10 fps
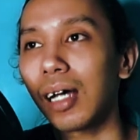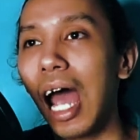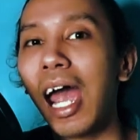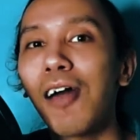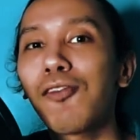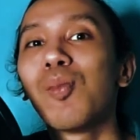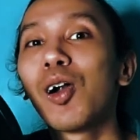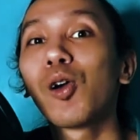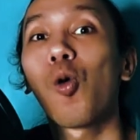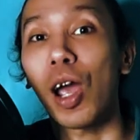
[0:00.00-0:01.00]
I have
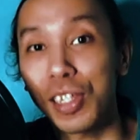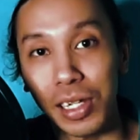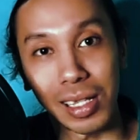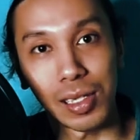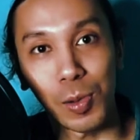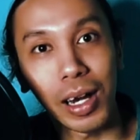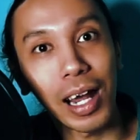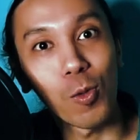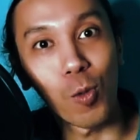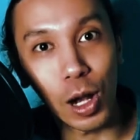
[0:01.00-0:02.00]
more questions when
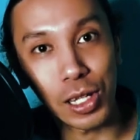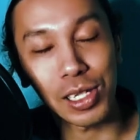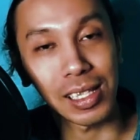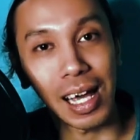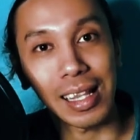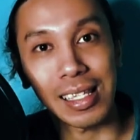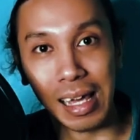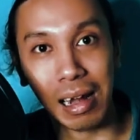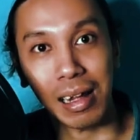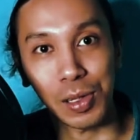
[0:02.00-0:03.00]
I watch that
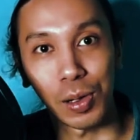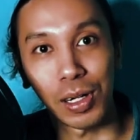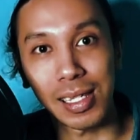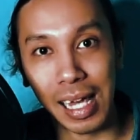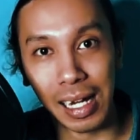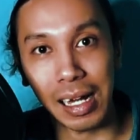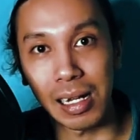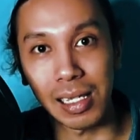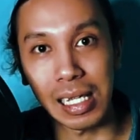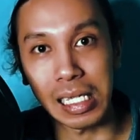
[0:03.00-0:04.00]
series, the
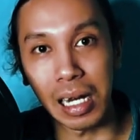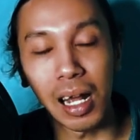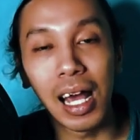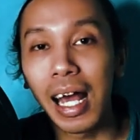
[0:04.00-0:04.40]
second season.